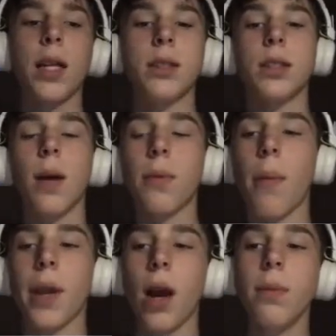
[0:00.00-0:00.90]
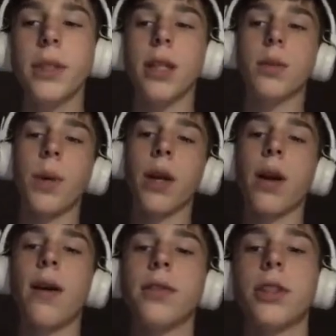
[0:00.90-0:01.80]
in this upcoming update to
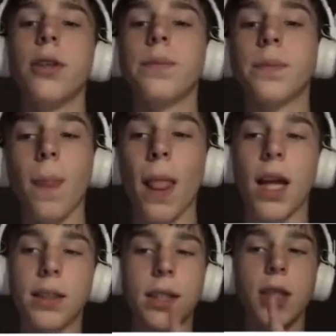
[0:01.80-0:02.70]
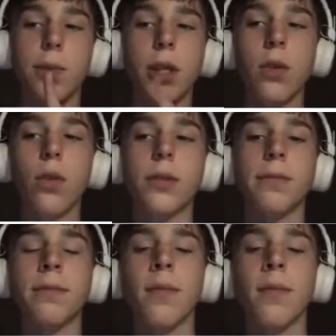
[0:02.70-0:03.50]
Minecraft. So that's pretty cool.